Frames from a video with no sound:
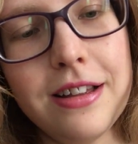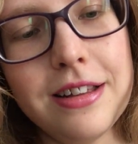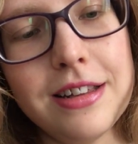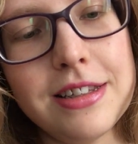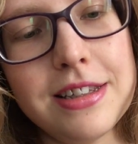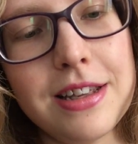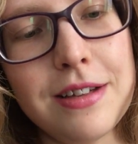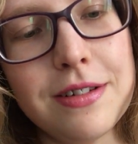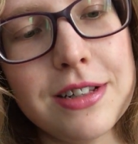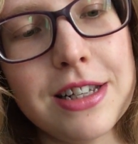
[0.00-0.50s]

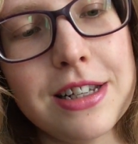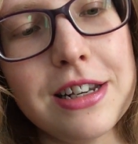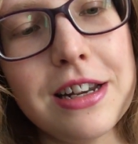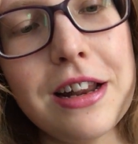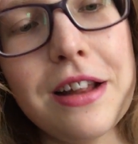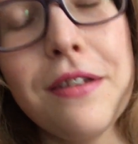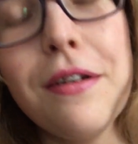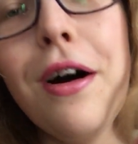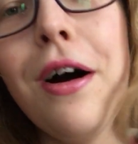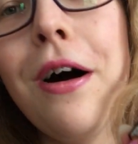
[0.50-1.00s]
Let's see what's
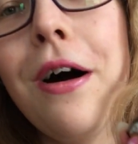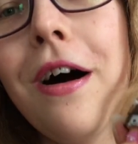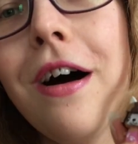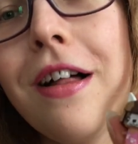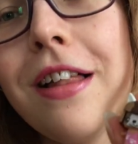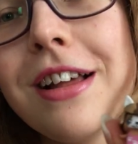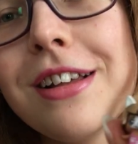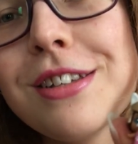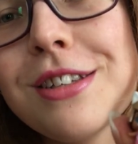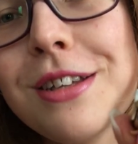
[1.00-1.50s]
underneath.
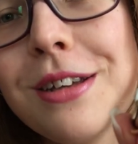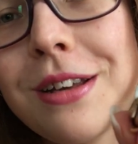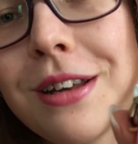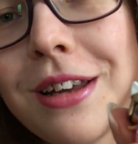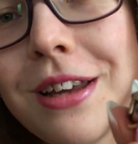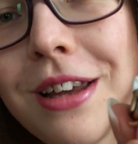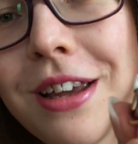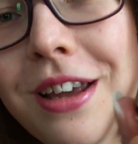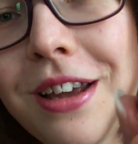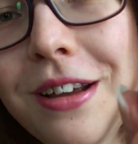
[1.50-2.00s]
Oh, that's so
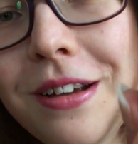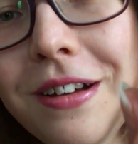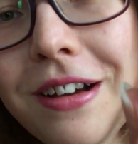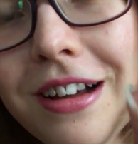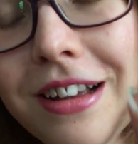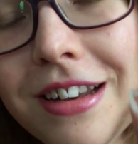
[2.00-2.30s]
cute.